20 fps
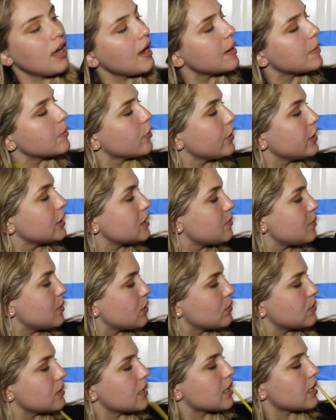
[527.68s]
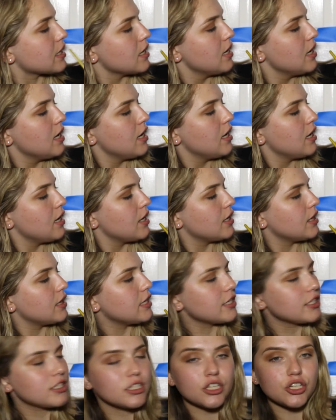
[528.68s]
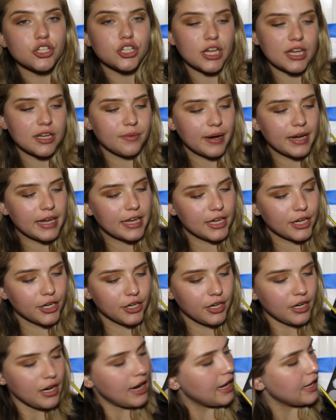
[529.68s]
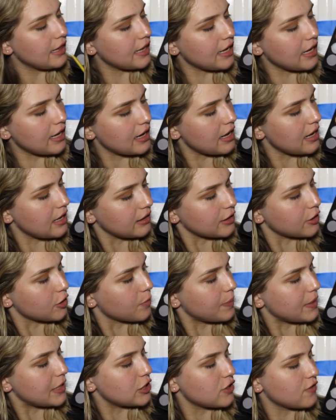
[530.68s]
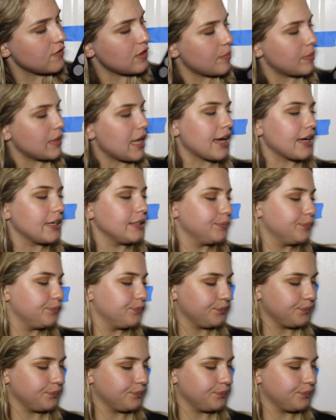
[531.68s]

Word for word: I'm going to be using this shade right here and then a little pinch of the black.